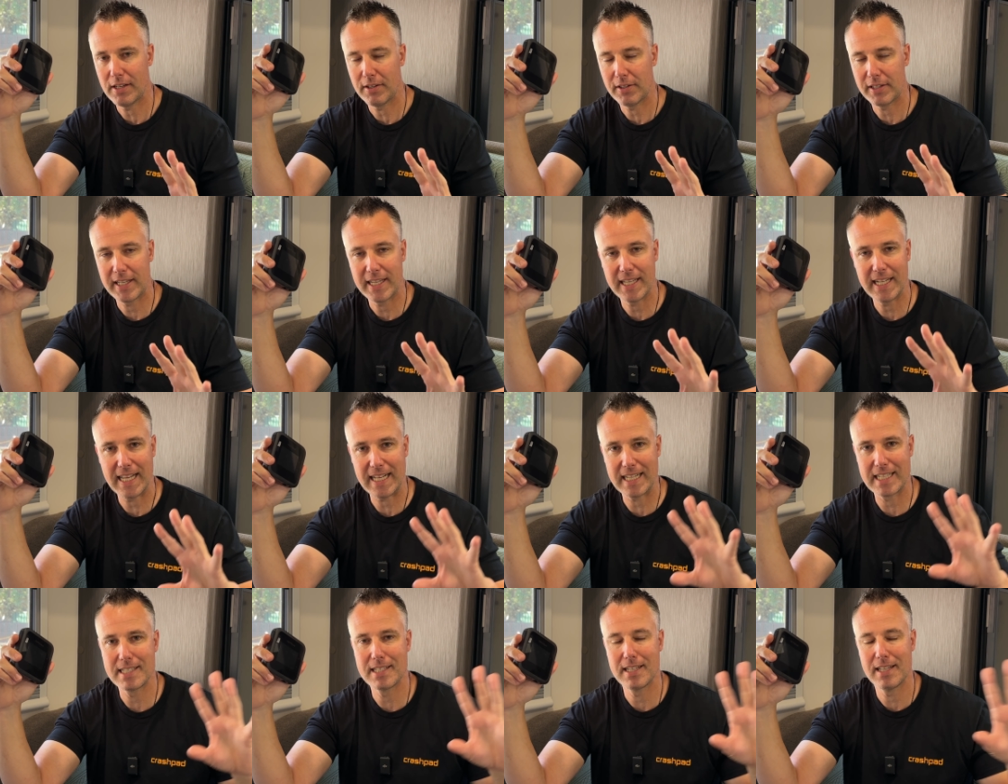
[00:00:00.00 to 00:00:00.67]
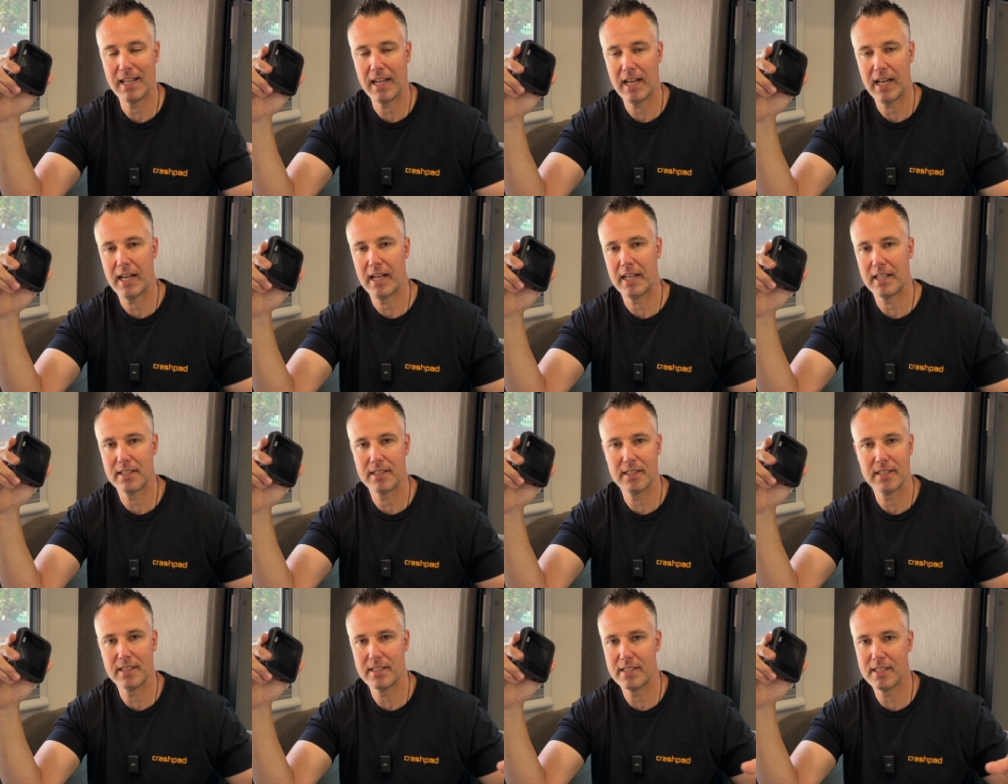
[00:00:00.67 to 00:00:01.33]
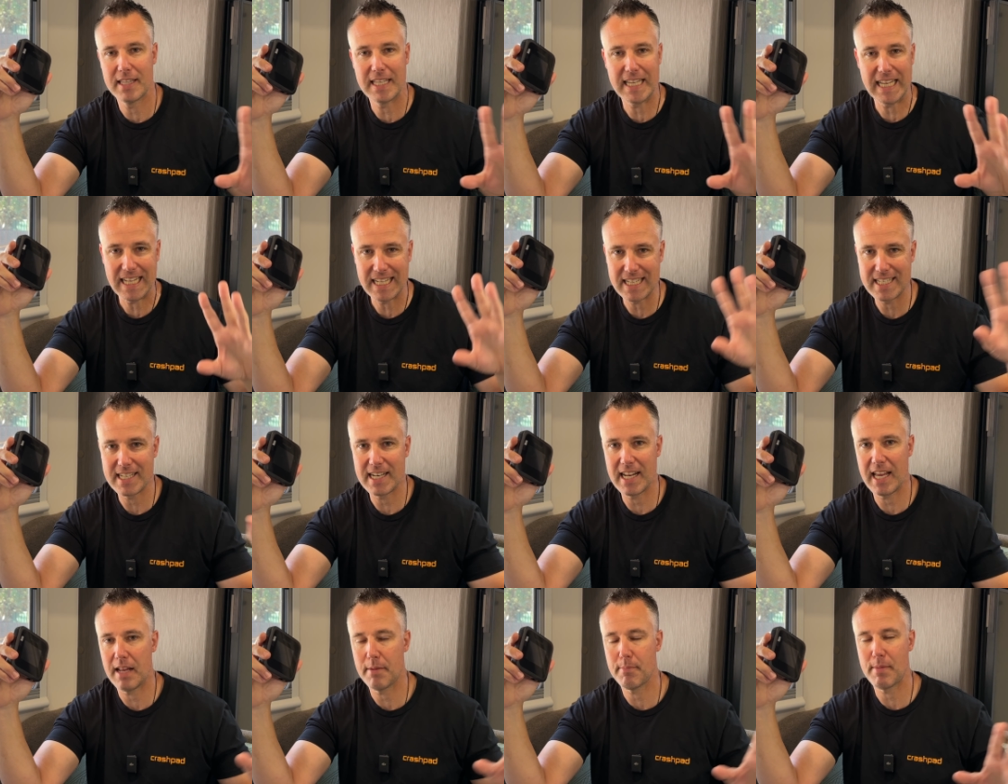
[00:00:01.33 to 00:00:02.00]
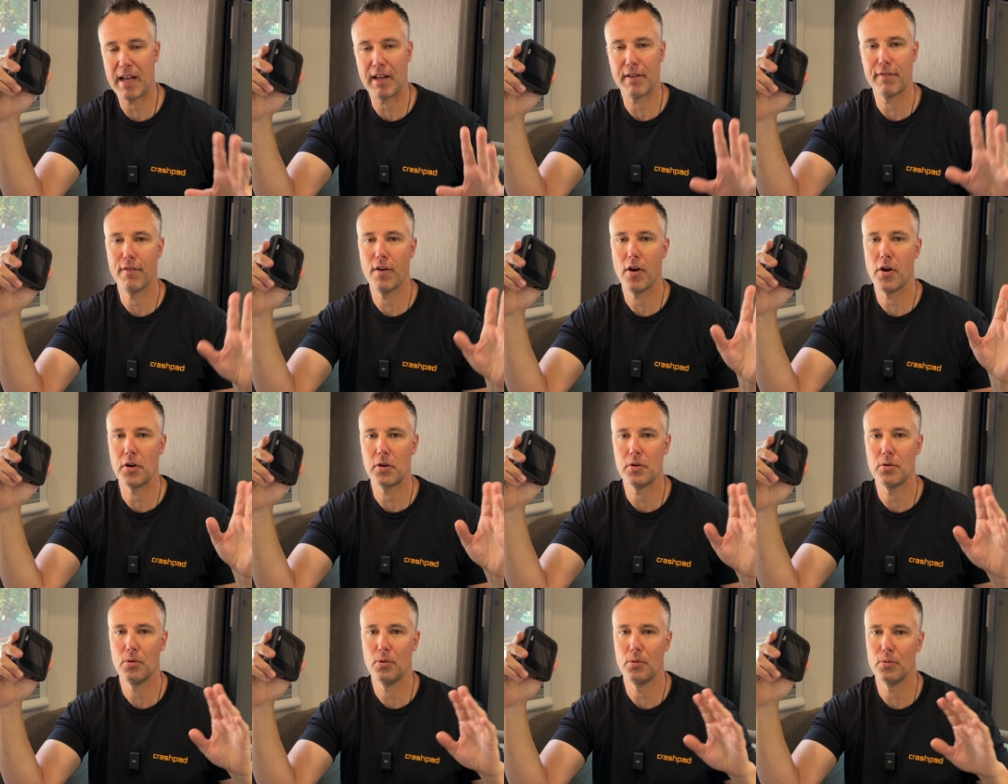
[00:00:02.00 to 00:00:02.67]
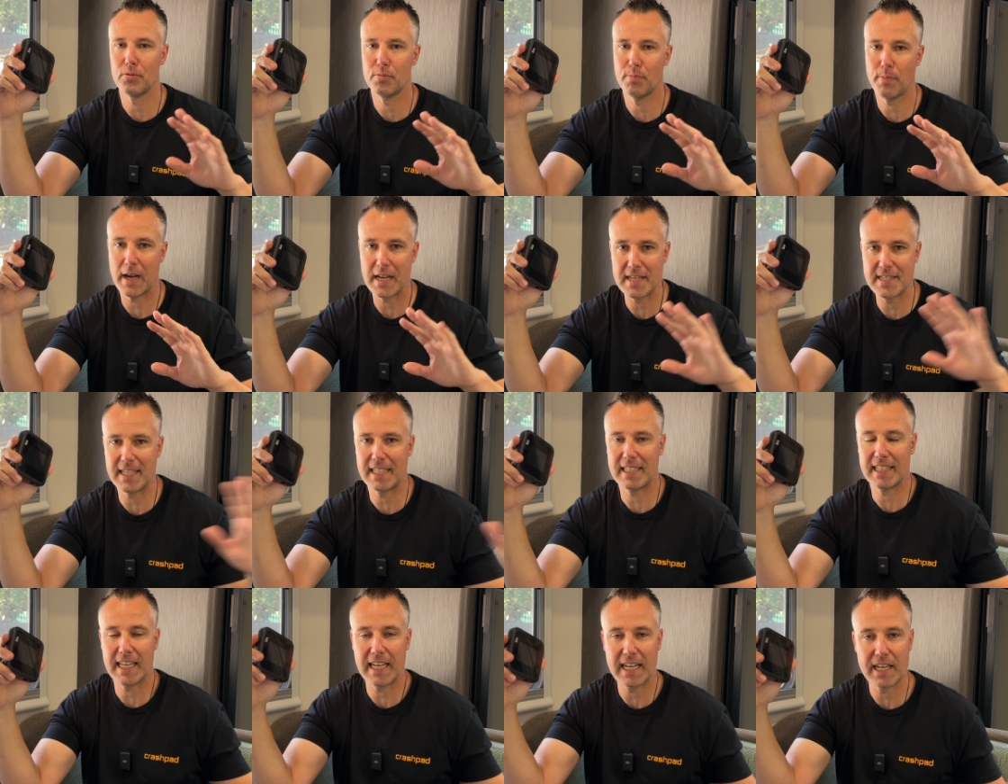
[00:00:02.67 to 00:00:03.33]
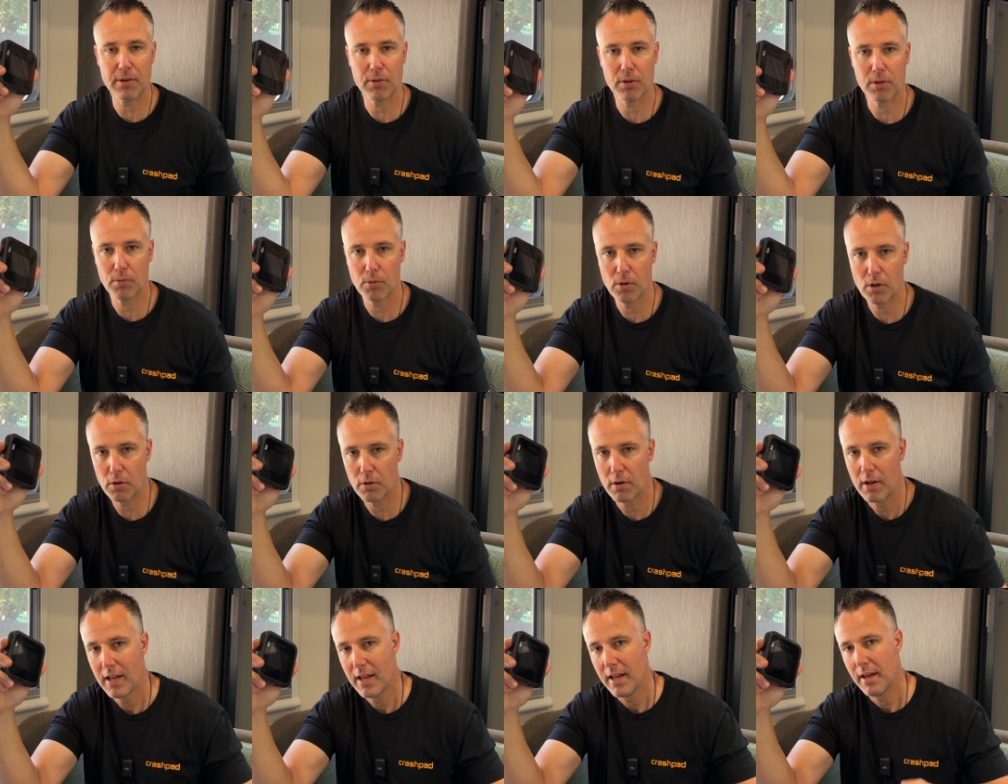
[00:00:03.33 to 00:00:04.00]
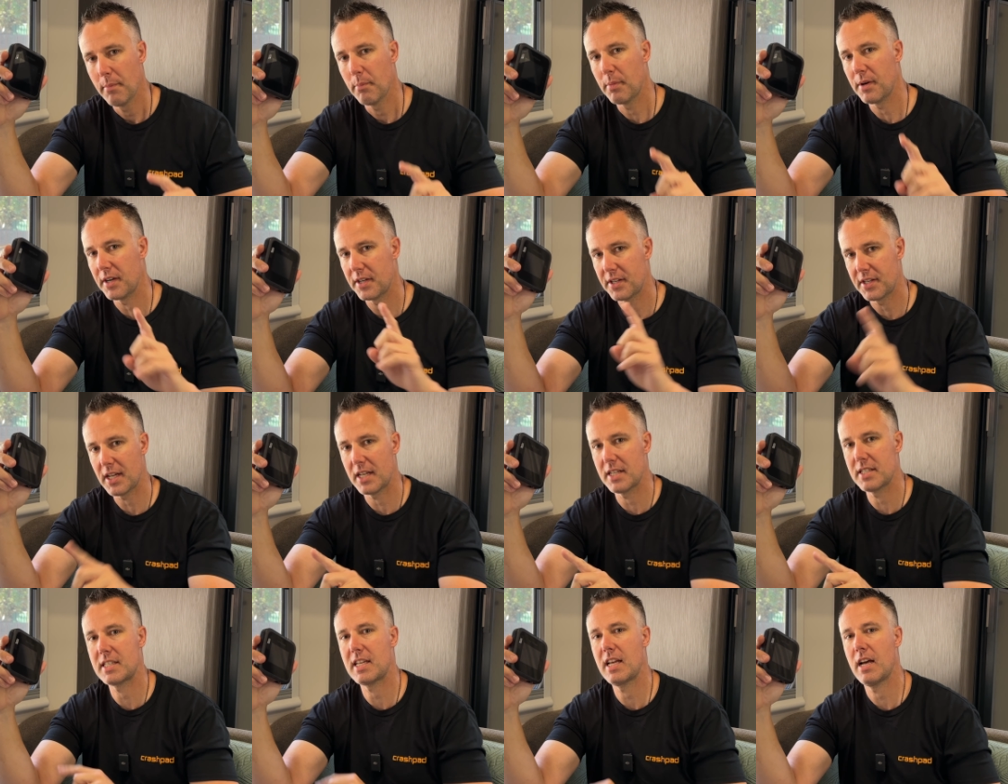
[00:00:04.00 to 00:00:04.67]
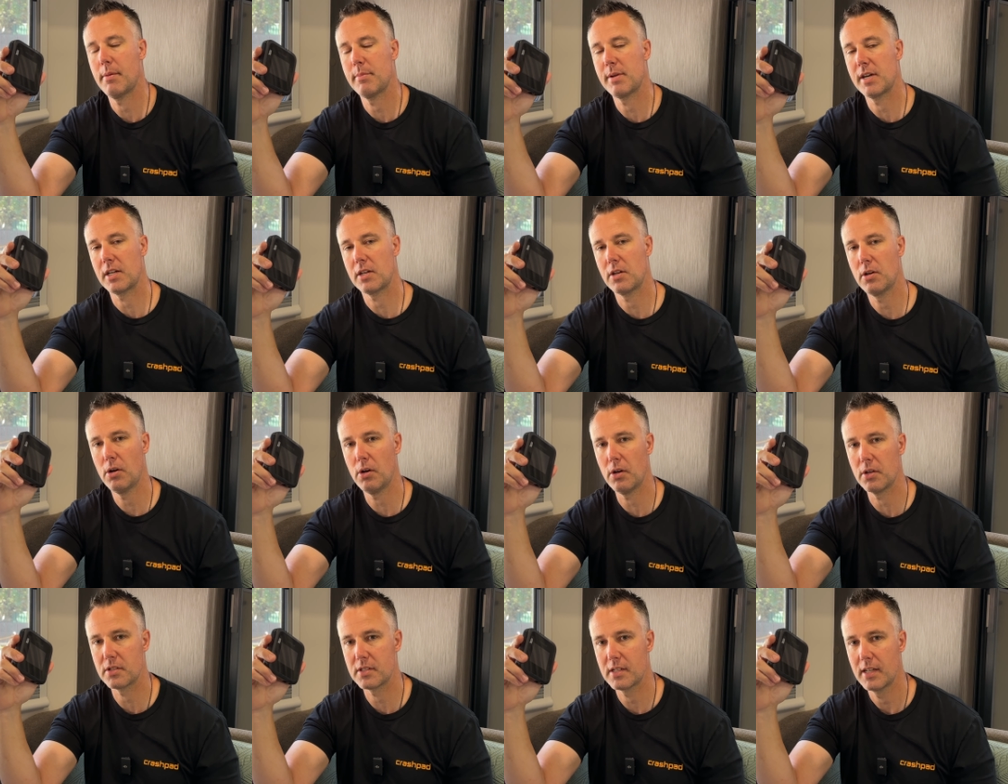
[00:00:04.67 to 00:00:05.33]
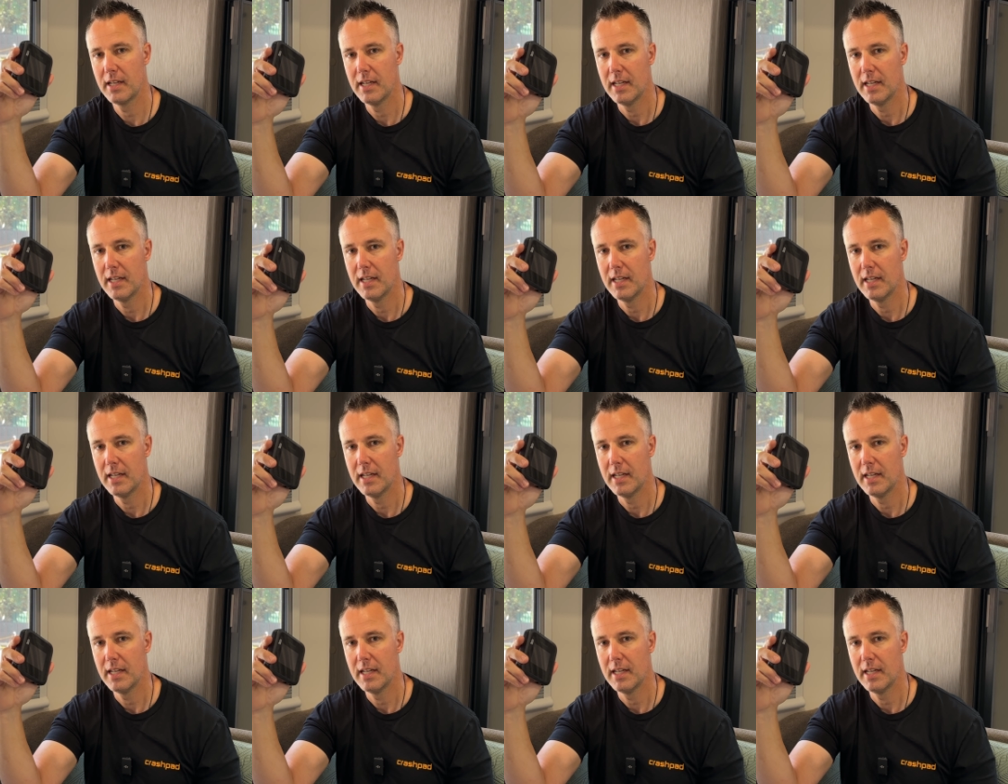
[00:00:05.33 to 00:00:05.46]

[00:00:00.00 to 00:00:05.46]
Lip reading: connect to the internet and make phone calls basically anywhere in the world, but it does come at a cost.